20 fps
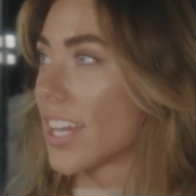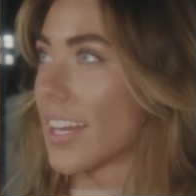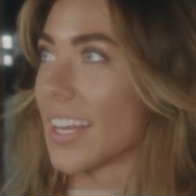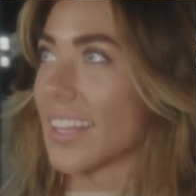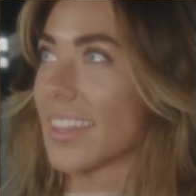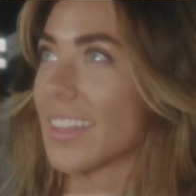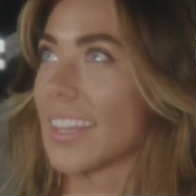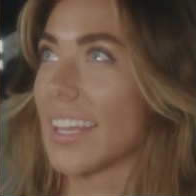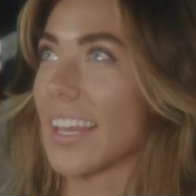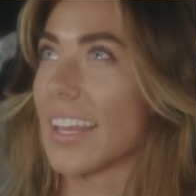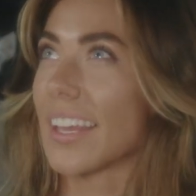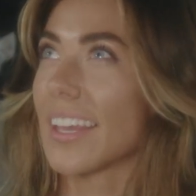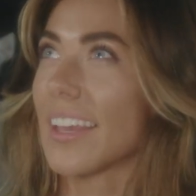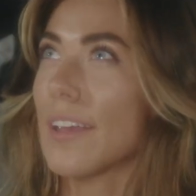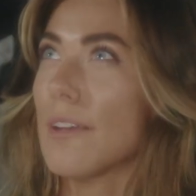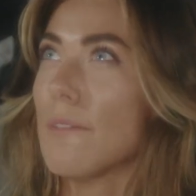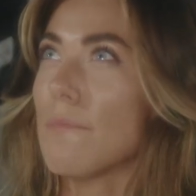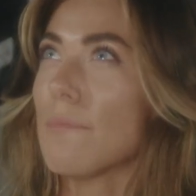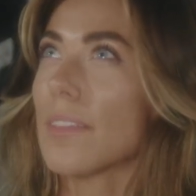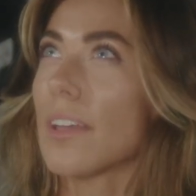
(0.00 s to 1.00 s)
And I think
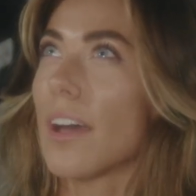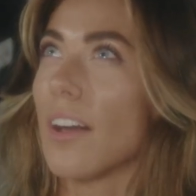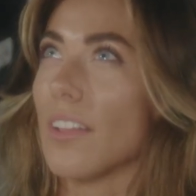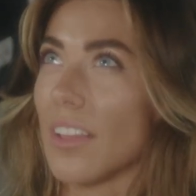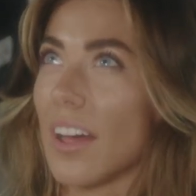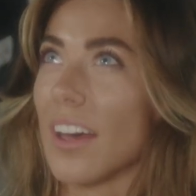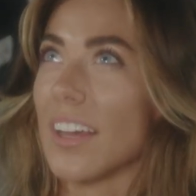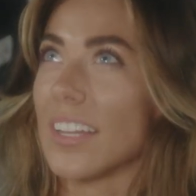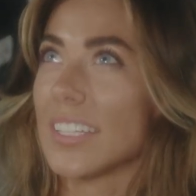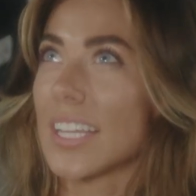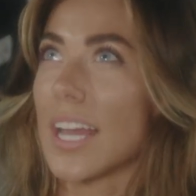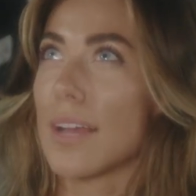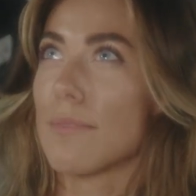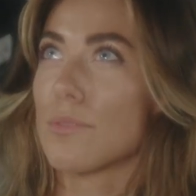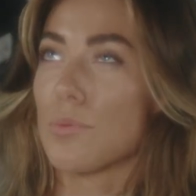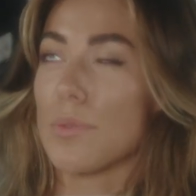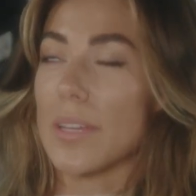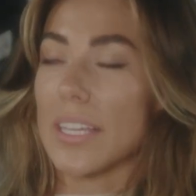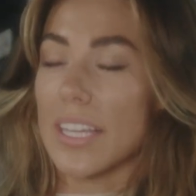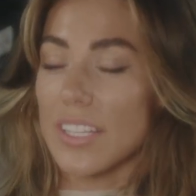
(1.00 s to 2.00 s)
a lot of
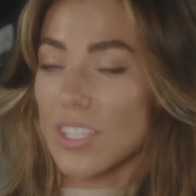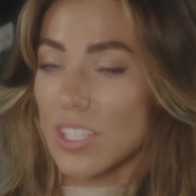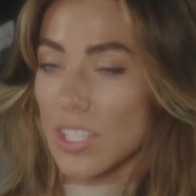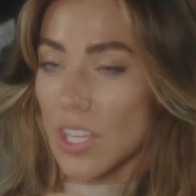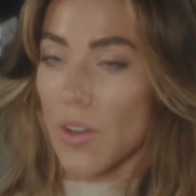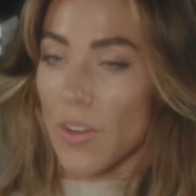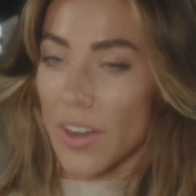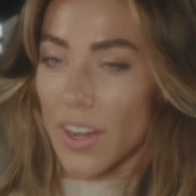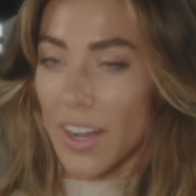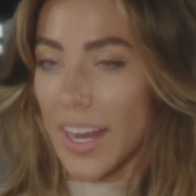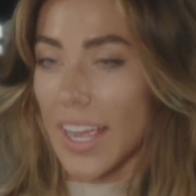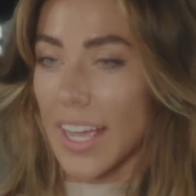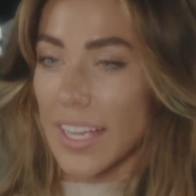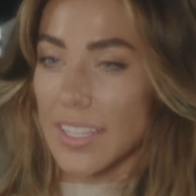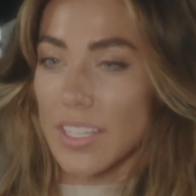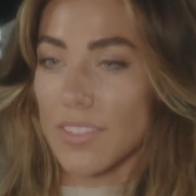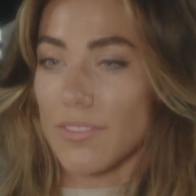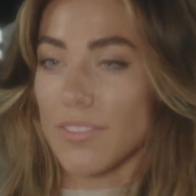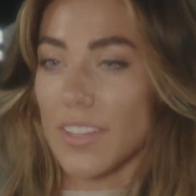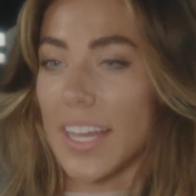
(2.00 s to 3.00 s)
times we get so in our
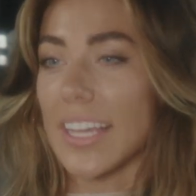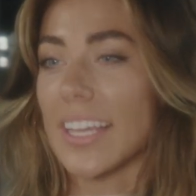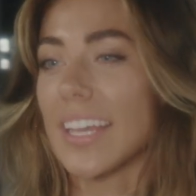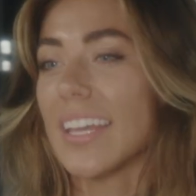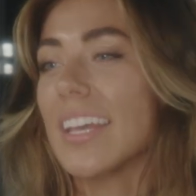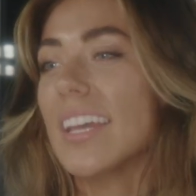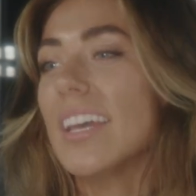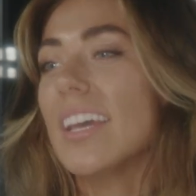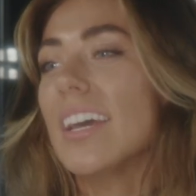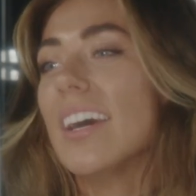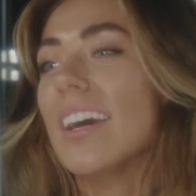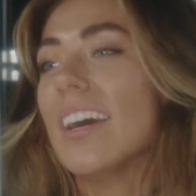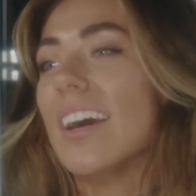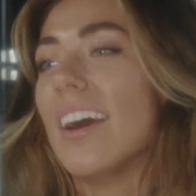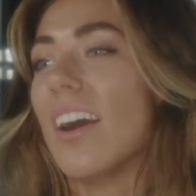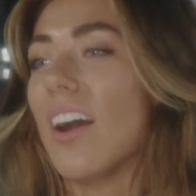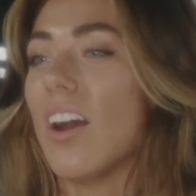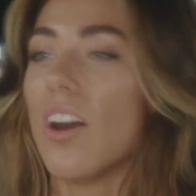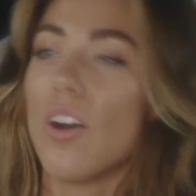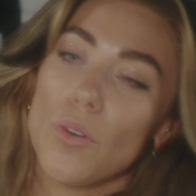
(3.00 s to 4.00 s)
heads of like,
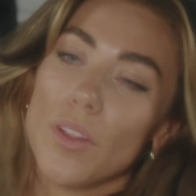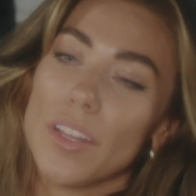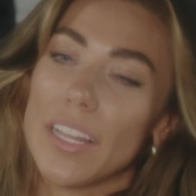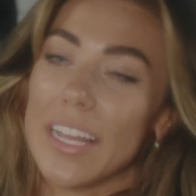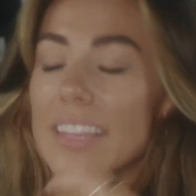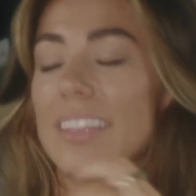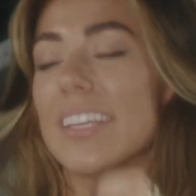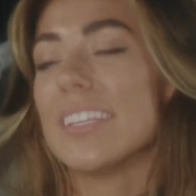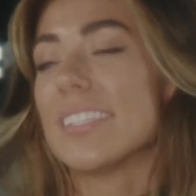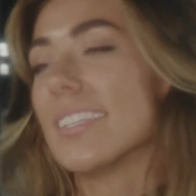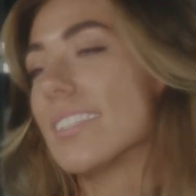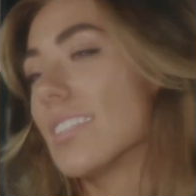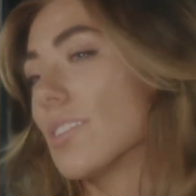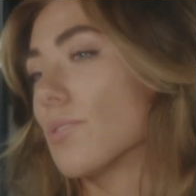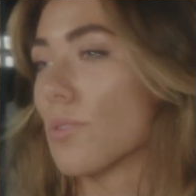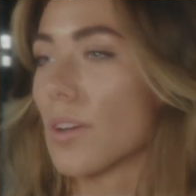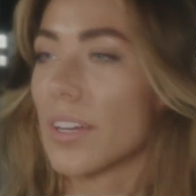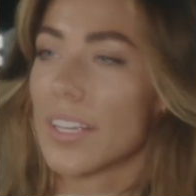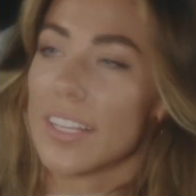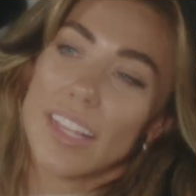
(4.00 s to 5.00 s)
oh, well, like this
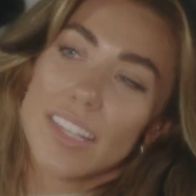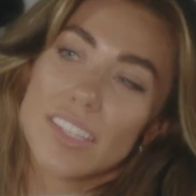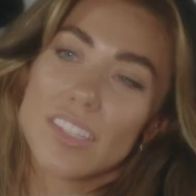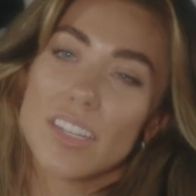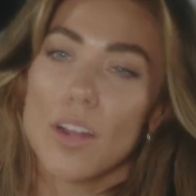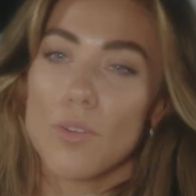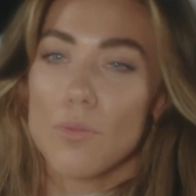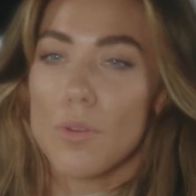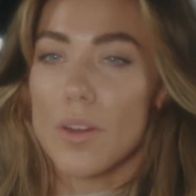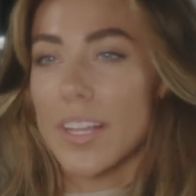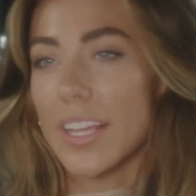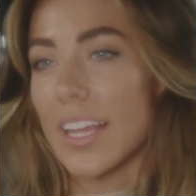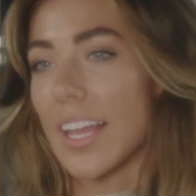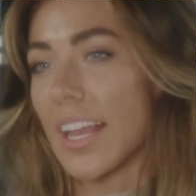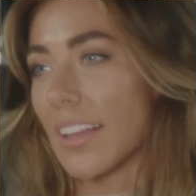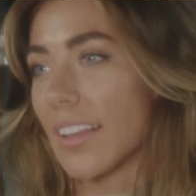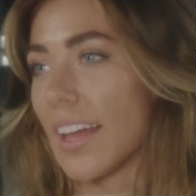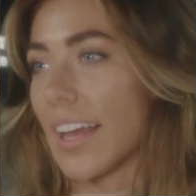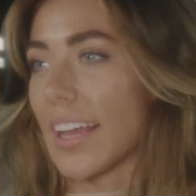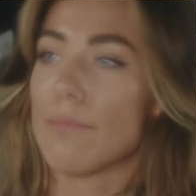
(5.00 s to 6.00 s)
isn't working, that's not
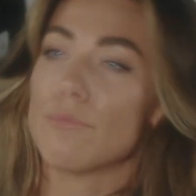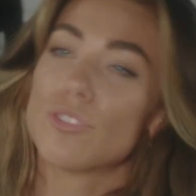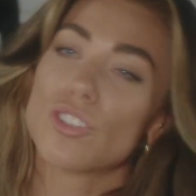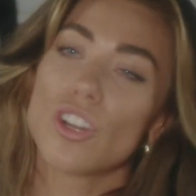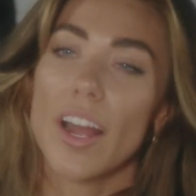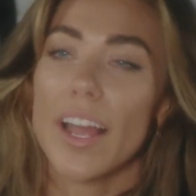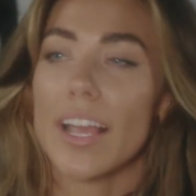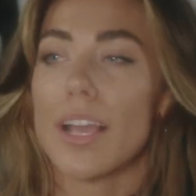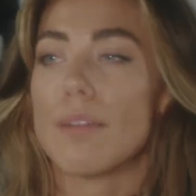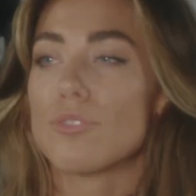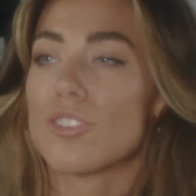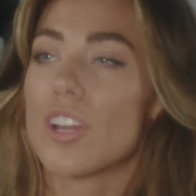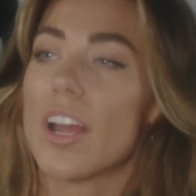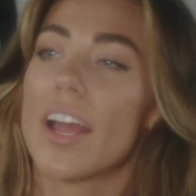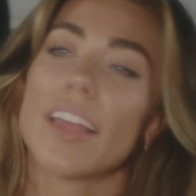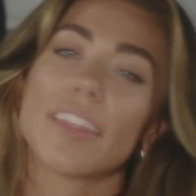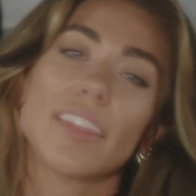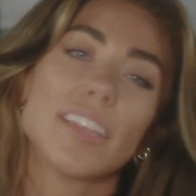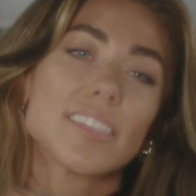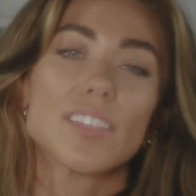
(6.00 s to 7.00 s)
working, like I'm
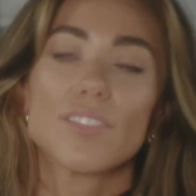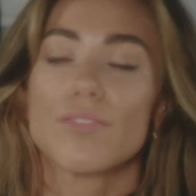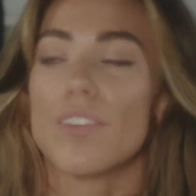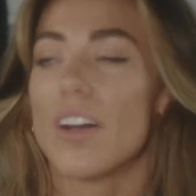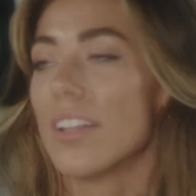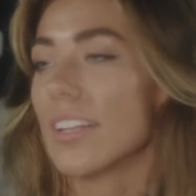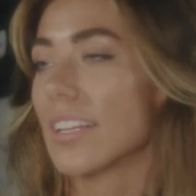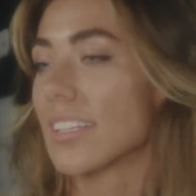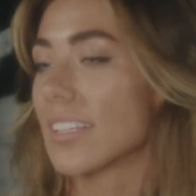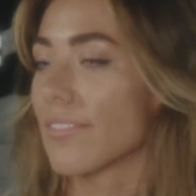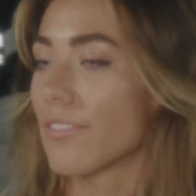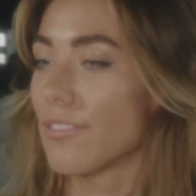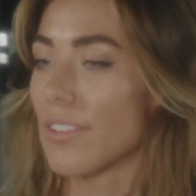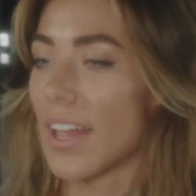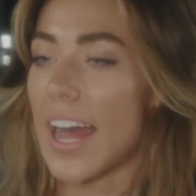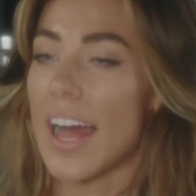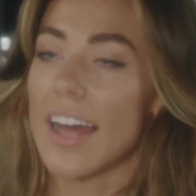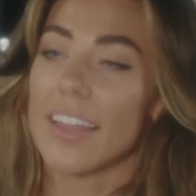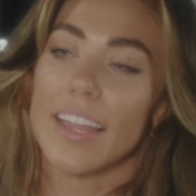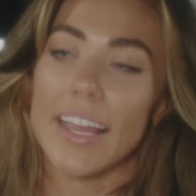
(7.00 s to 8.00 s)
trying, this is falling
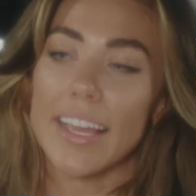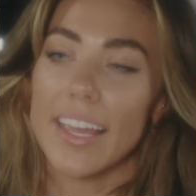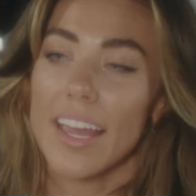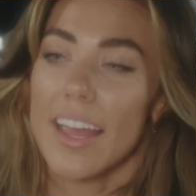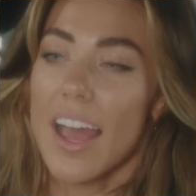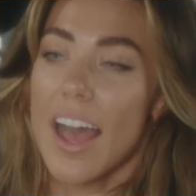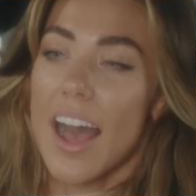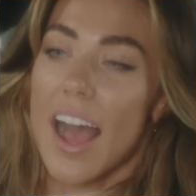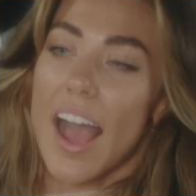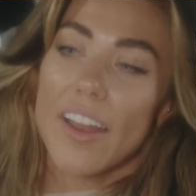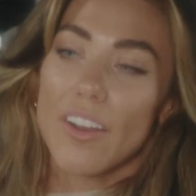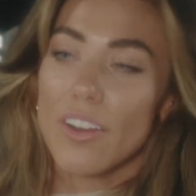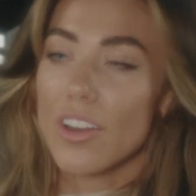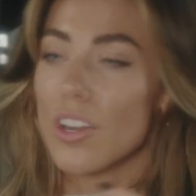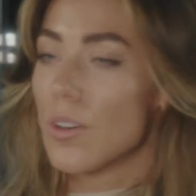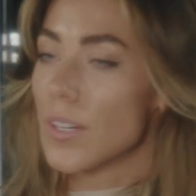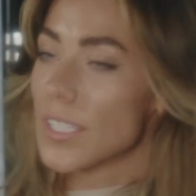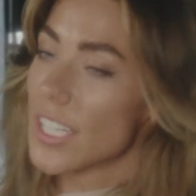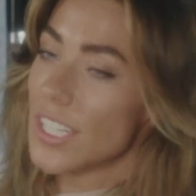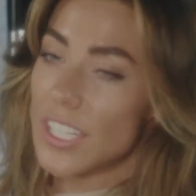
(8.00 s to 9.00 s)
flat, like I don't
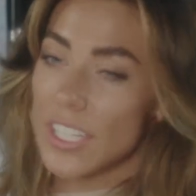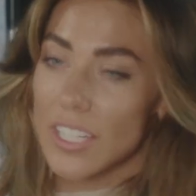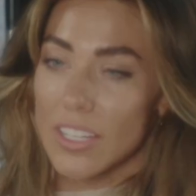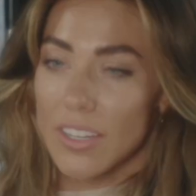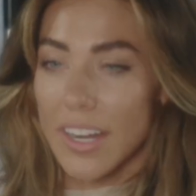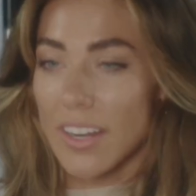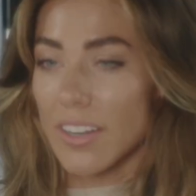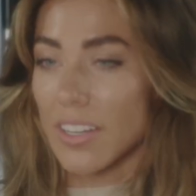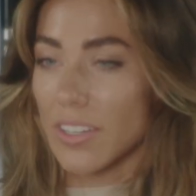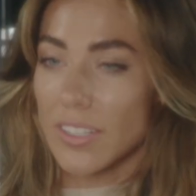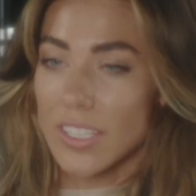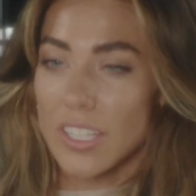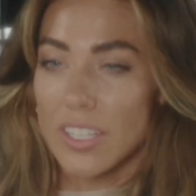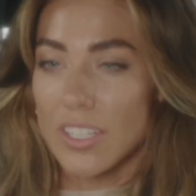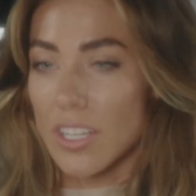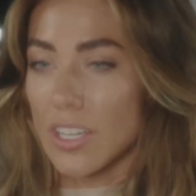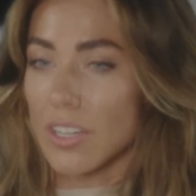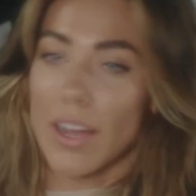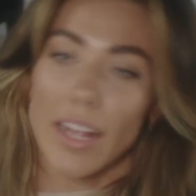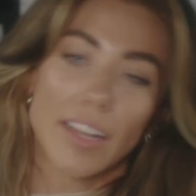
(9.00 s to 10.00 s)
know what to do,
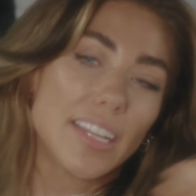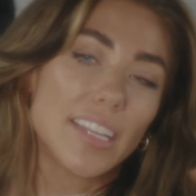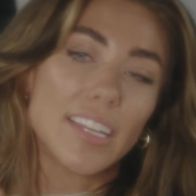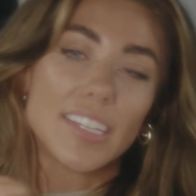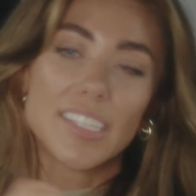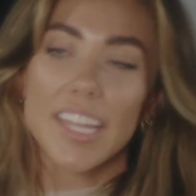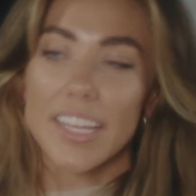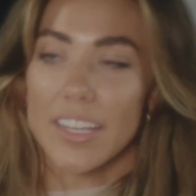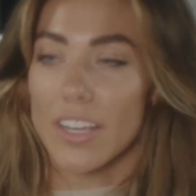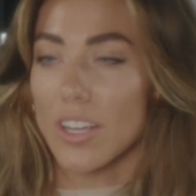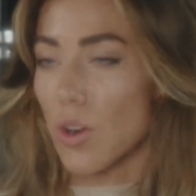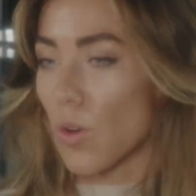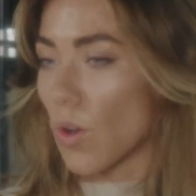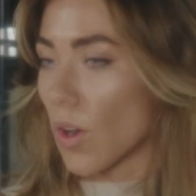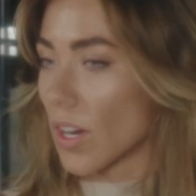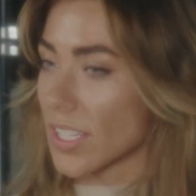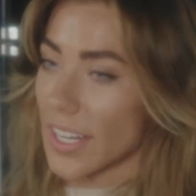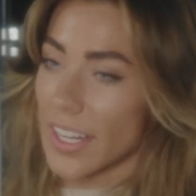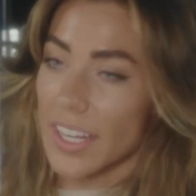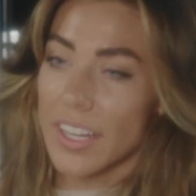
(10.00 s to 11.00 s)
I need to take a
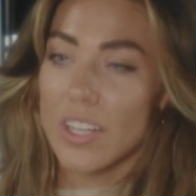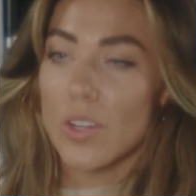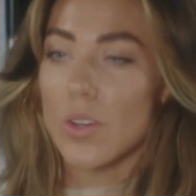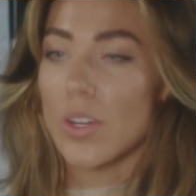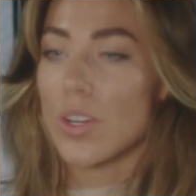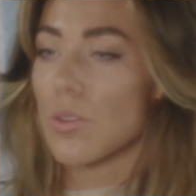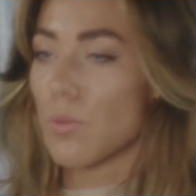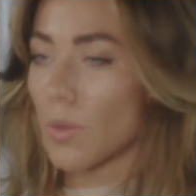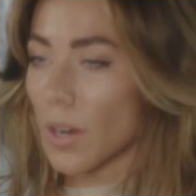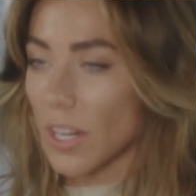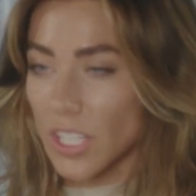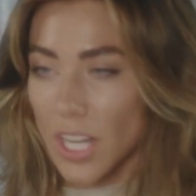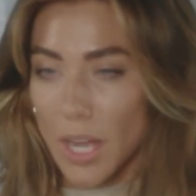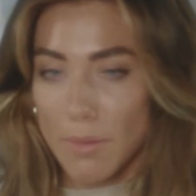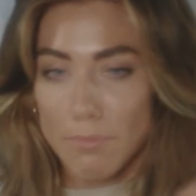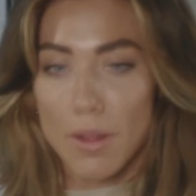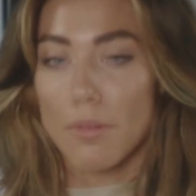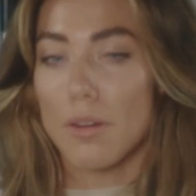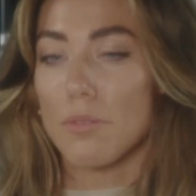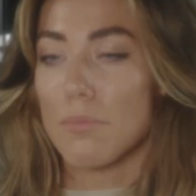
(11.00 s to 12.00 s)
course, I need to go to a
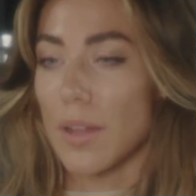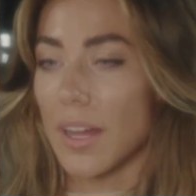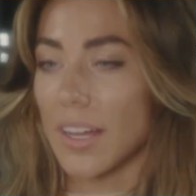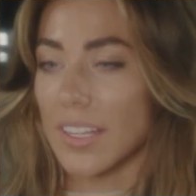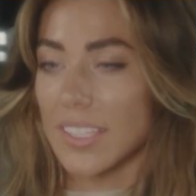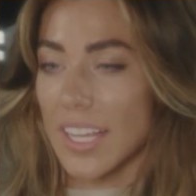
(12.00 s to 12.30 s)
workshop, blah blah blah.